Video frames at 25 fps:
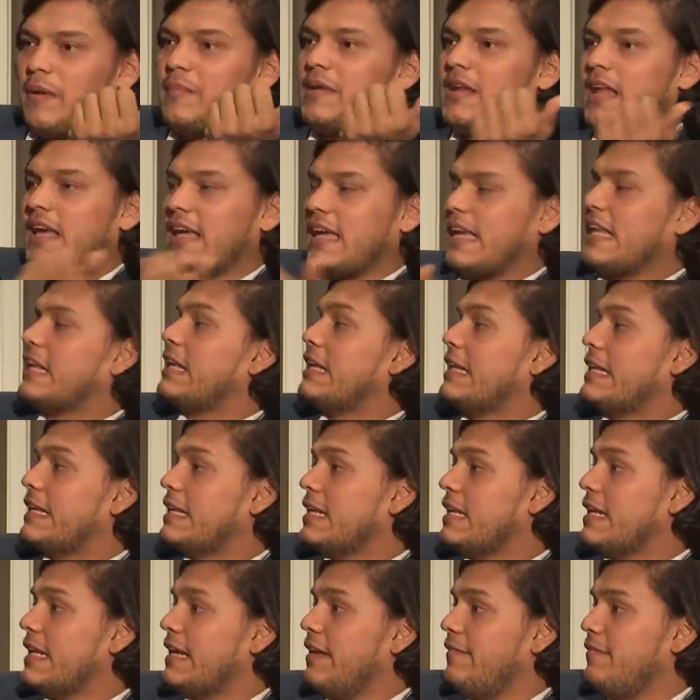I mean, like it'll
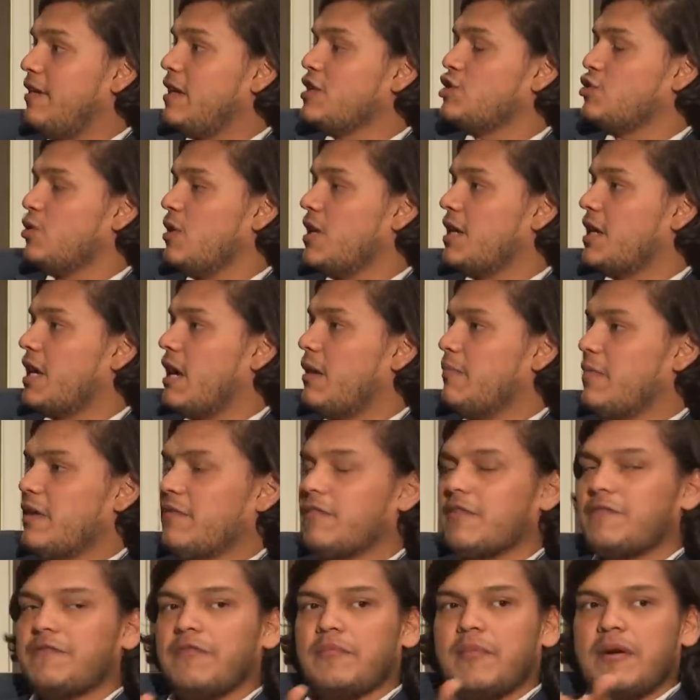it'll eventually come. Yeah,
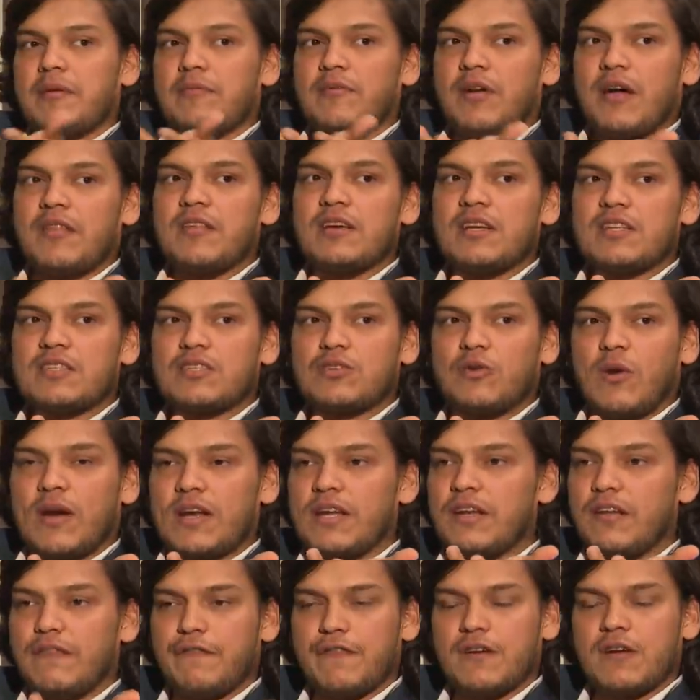even for my brother, it's happen.
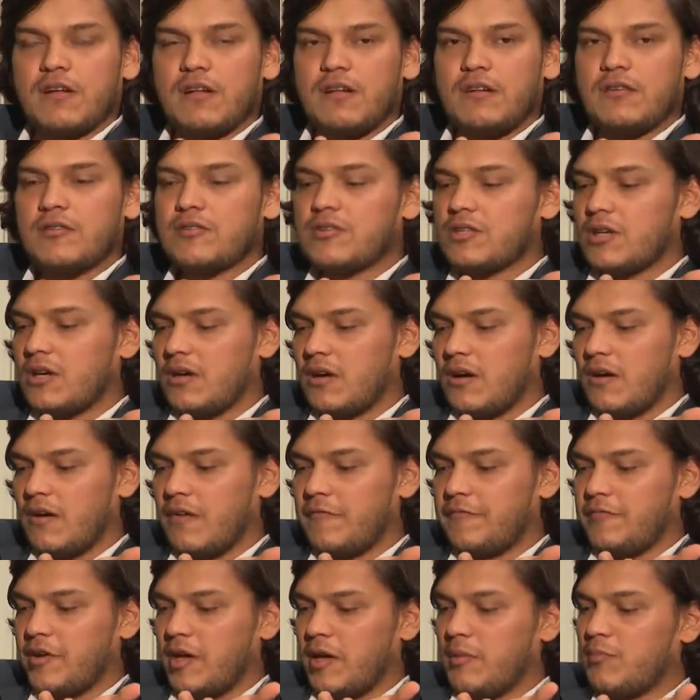quite difficult
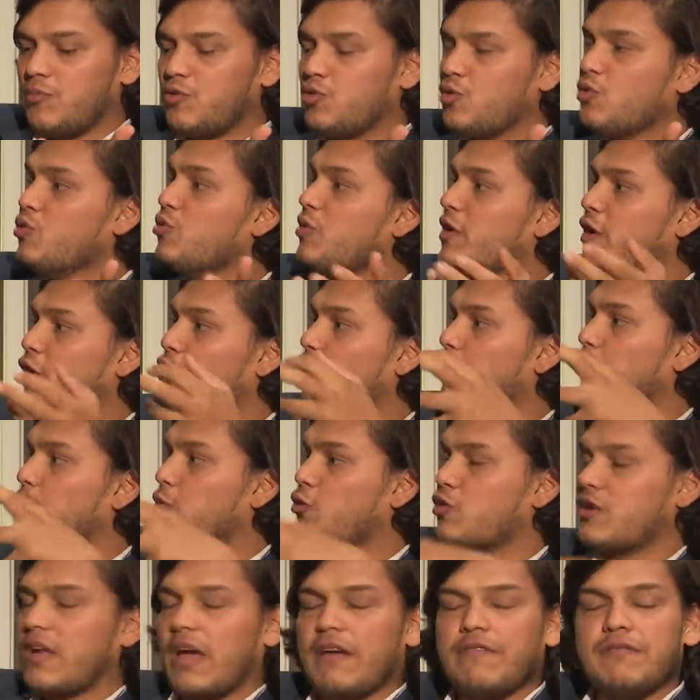uh, for him to, you know,
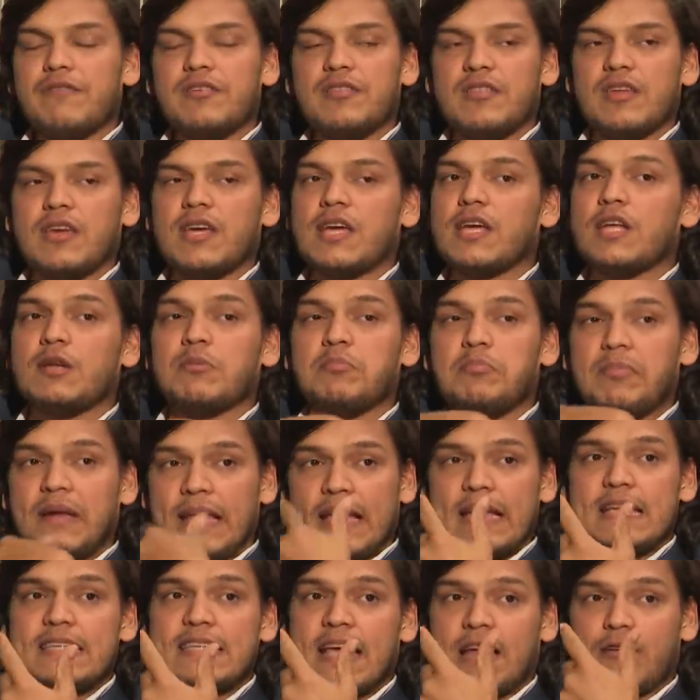put everything in
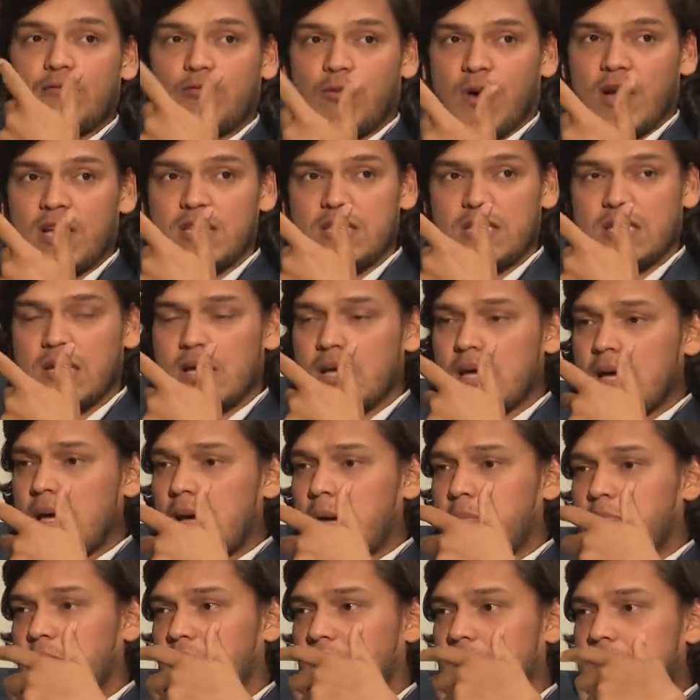place at once.
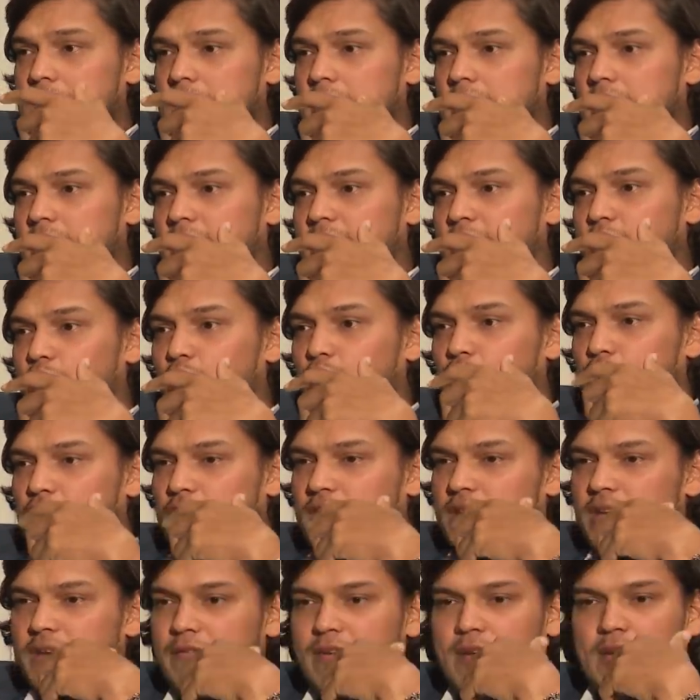Mm. But you know,
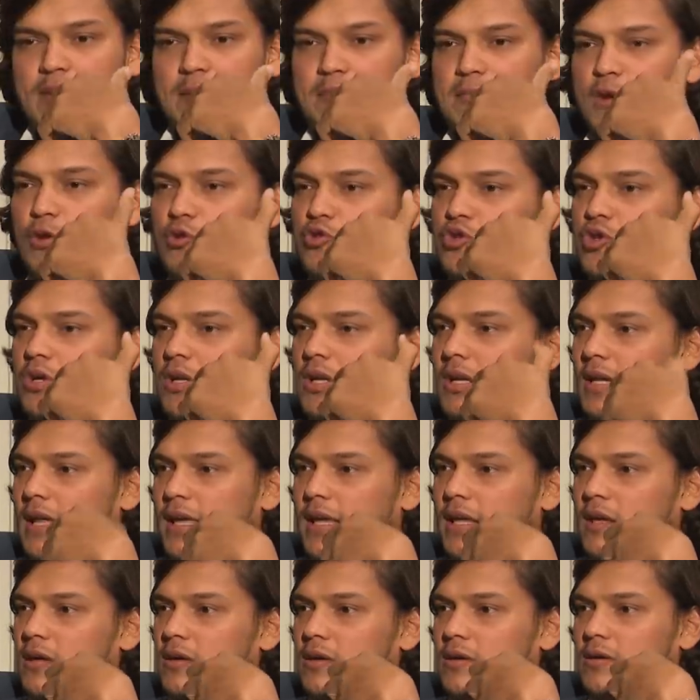giving mutual
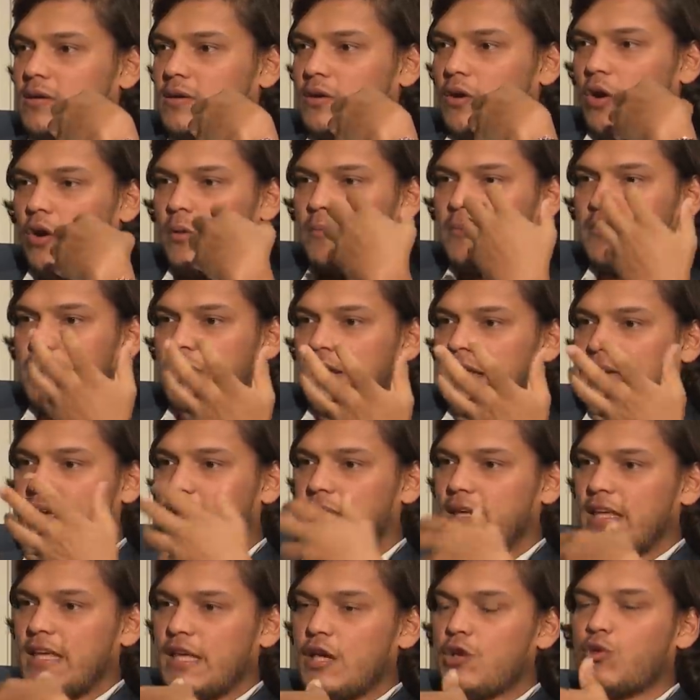like
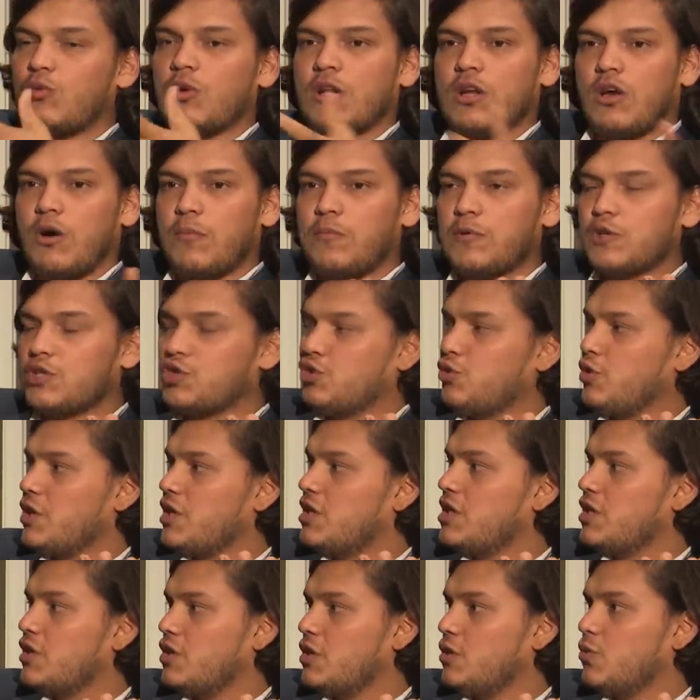like equal
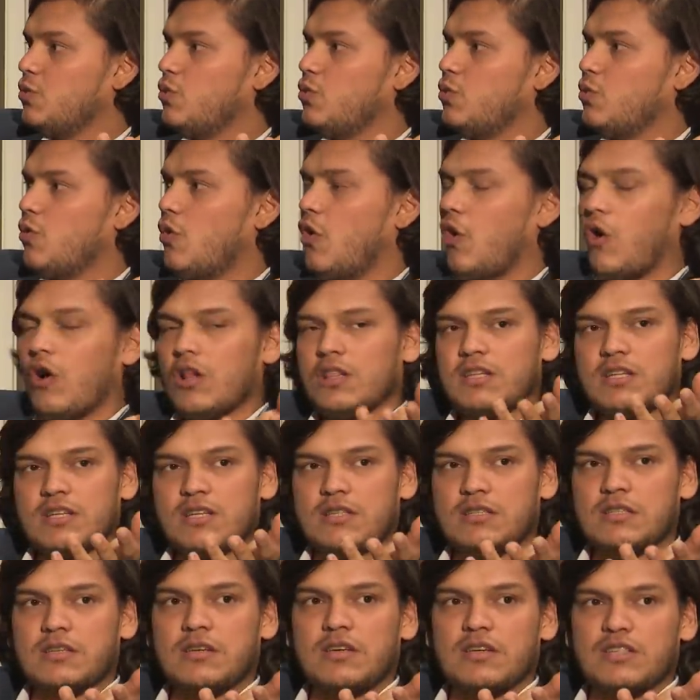opportunity to all
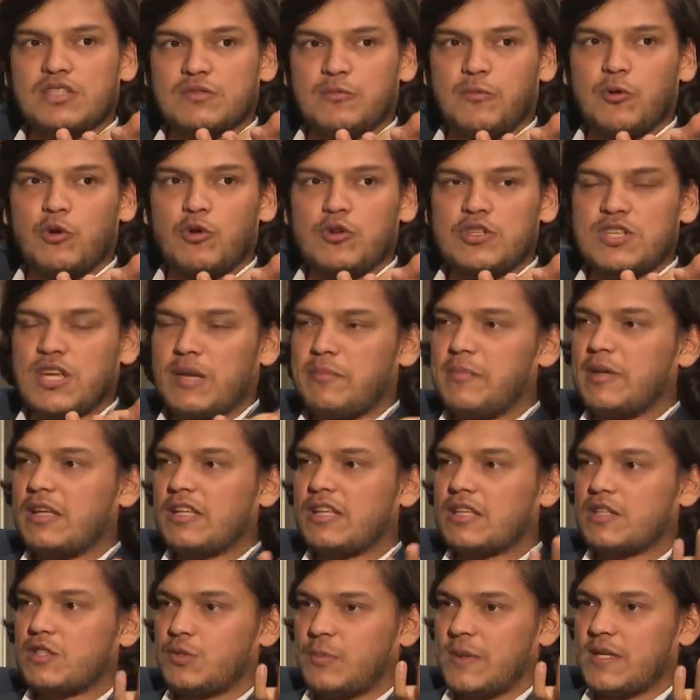the uh, sports. I
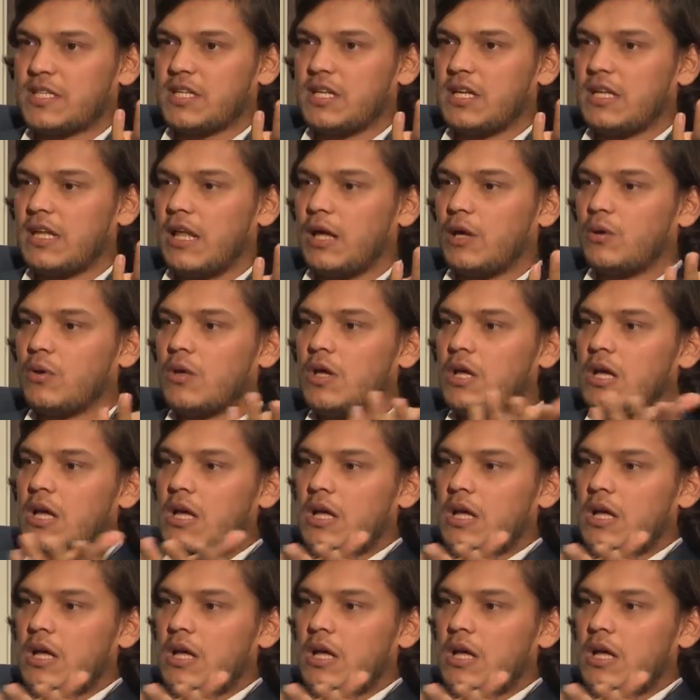mean, especially now.